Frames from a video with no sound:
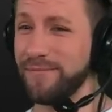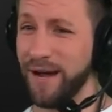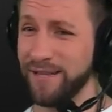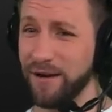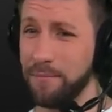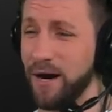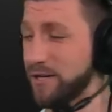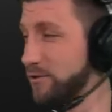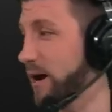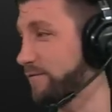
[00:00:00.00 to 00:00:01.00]
I did a
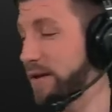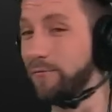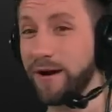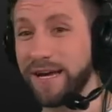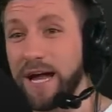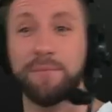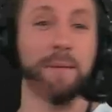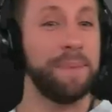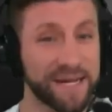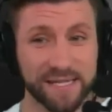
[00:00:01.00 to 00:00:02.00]
mock draft where I got him
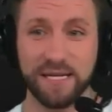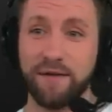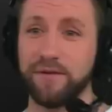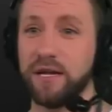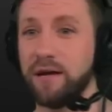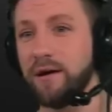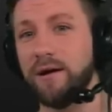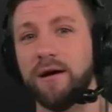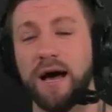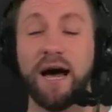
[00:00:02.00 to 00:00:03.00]
at pick 70.
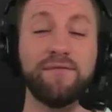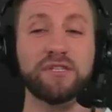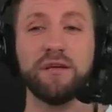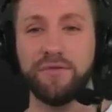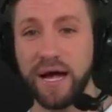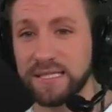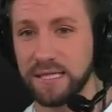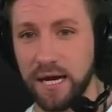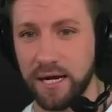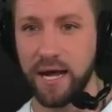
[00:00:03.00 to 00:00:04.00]
Obviously, that's
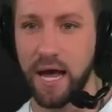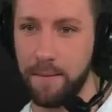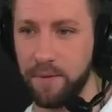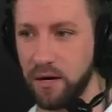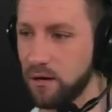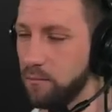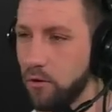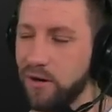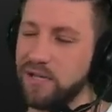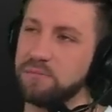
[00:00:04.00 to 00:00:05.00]
not going to happen
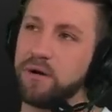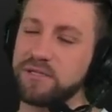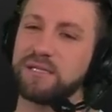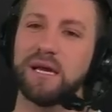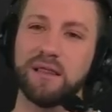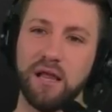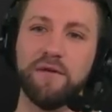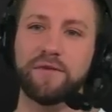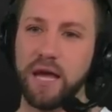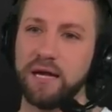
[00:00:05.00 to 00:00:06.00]
anymore. And as much as I
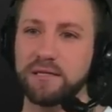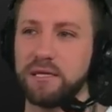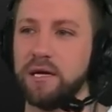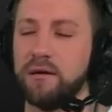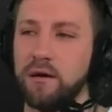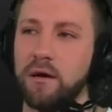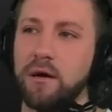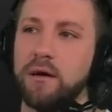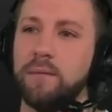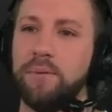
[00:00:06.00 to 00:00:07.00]
love Kancey,
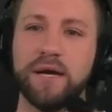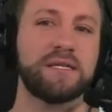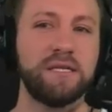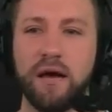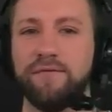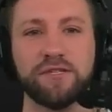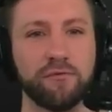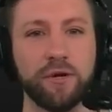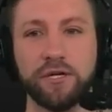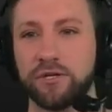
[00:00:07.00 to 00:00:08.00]
pick seven's a
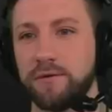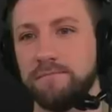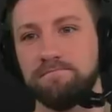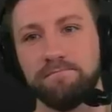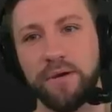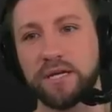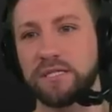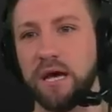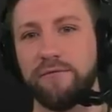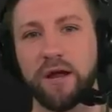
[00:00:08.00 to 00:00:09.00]
reach. Pick
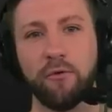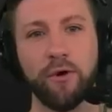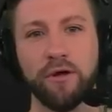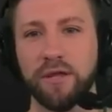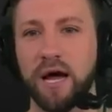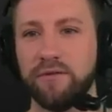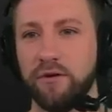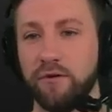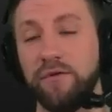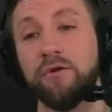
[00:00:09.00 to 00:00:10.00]
seven, I will not
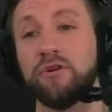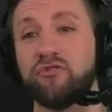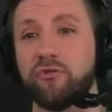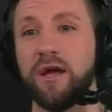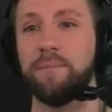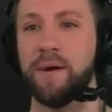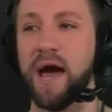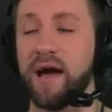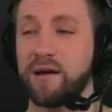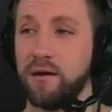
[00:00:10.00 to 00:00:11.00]
do. If you can trade
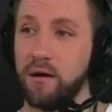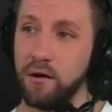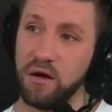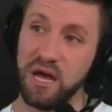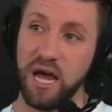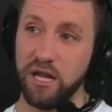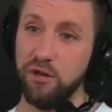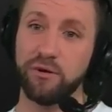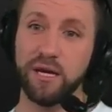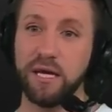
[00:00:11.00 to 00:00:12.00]
back and
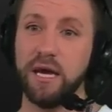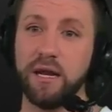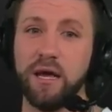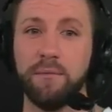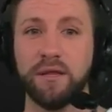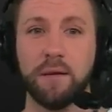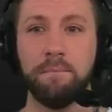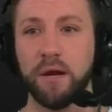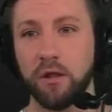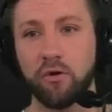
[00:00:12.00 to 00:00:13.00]
you can get him in the
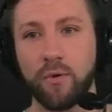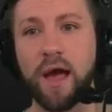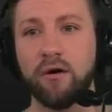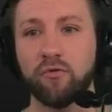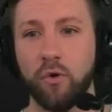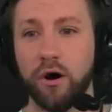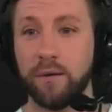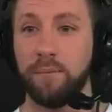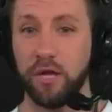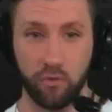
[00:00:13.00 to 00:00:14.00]
middle of round
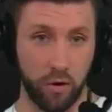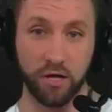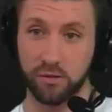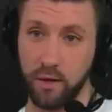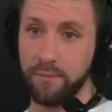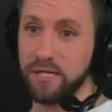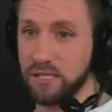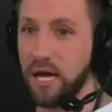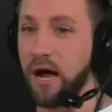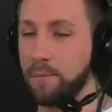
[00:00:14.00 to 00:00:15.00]
one, but you're also able to
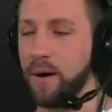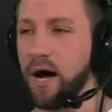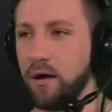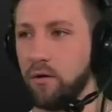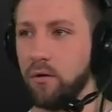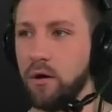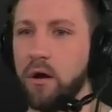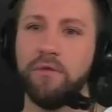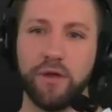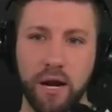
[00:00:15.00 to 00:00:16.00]
stockpile,
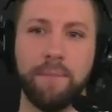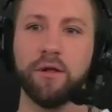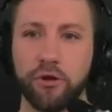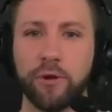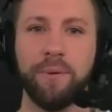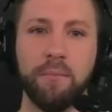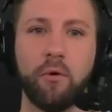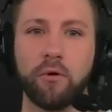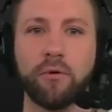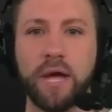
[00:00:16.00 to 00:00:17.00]
then I'm a little bit
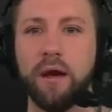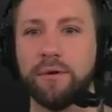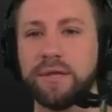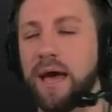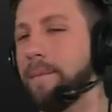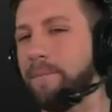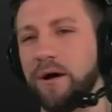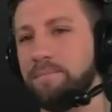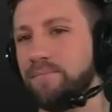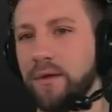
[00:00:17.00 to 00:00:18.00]
more okay with that.
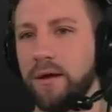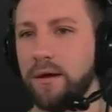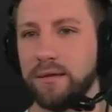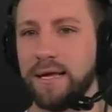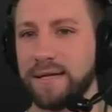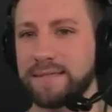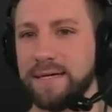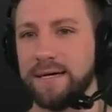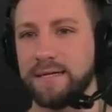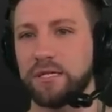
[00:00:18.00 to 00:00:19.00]
But that's
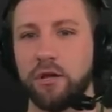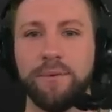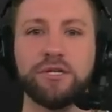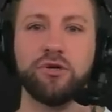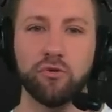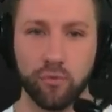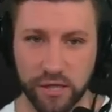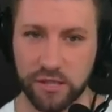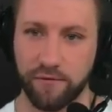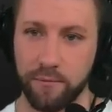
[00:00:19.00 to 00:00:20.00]
uh, that's a little bit too
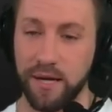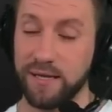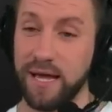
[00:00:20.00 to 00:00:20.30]
rich for me, and